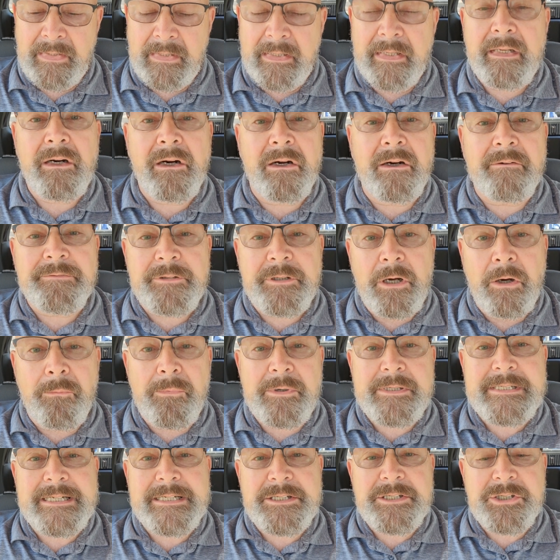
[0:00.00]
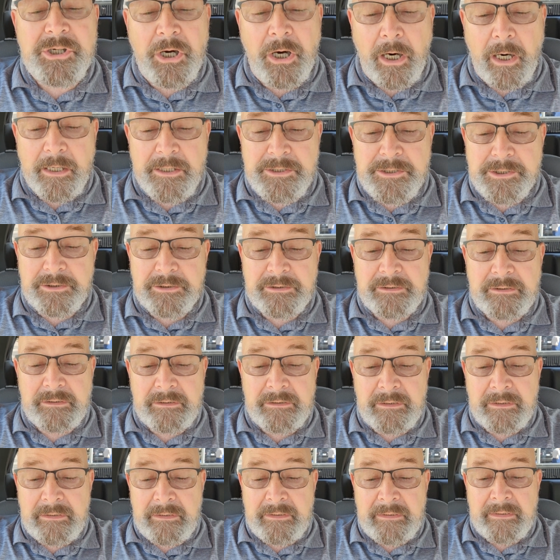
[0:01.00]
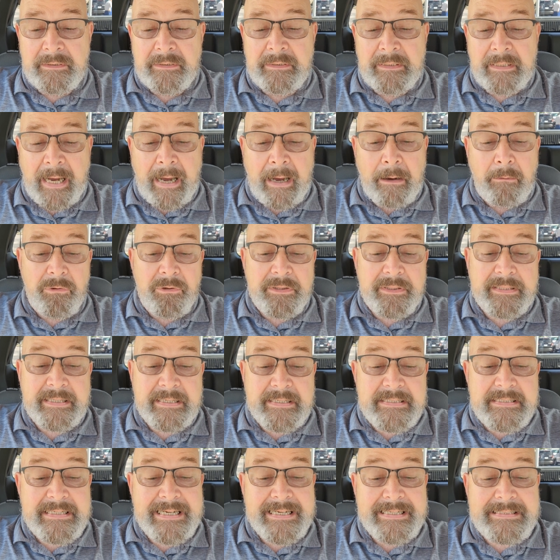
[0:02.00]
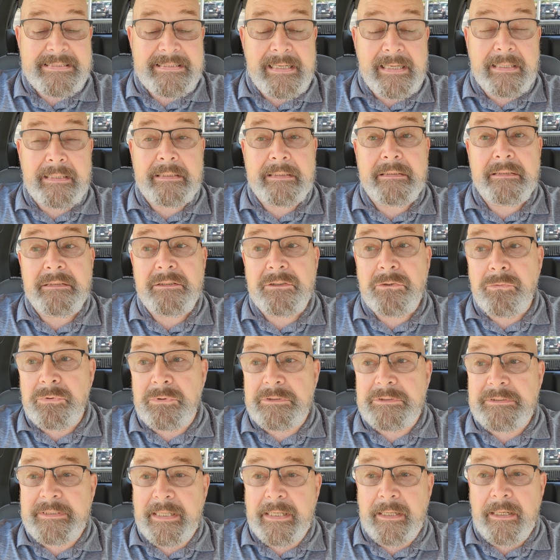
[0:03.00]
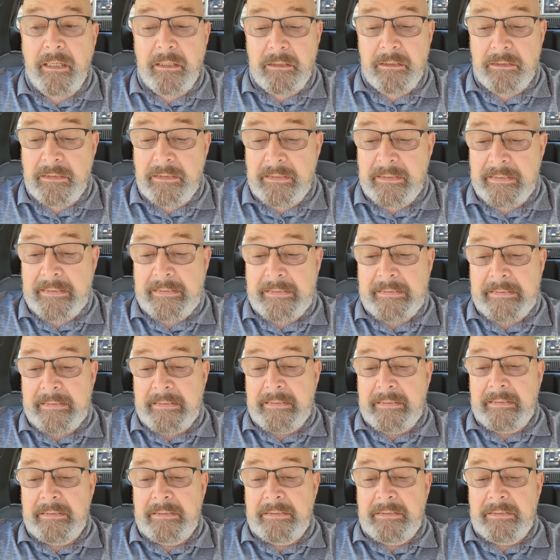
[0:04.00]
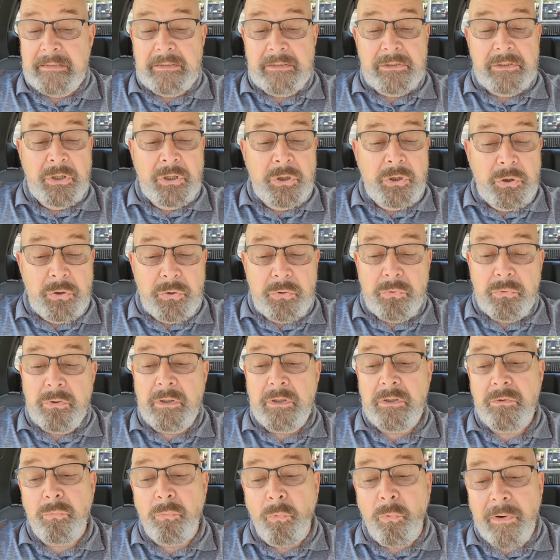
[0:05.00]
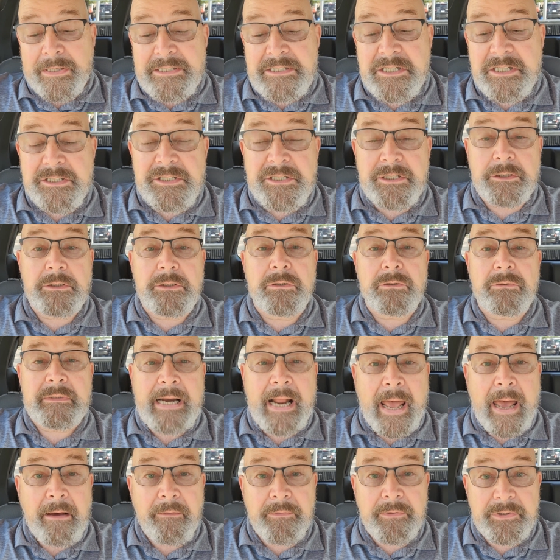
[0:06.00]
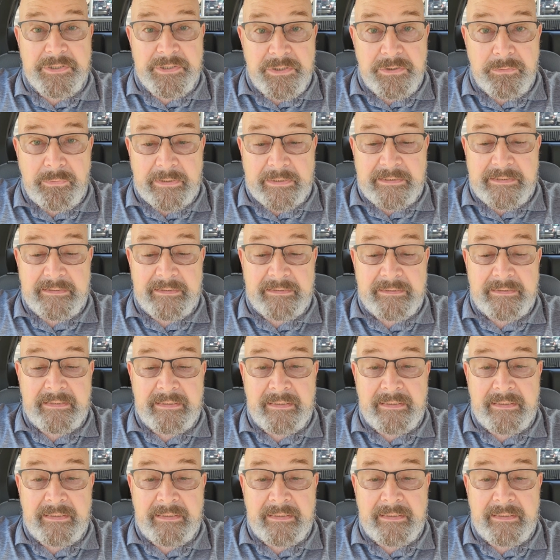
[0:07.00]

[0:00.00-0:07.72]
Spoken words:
If no one's in charge, how will things get done? Who will tell who what to do and how to do it?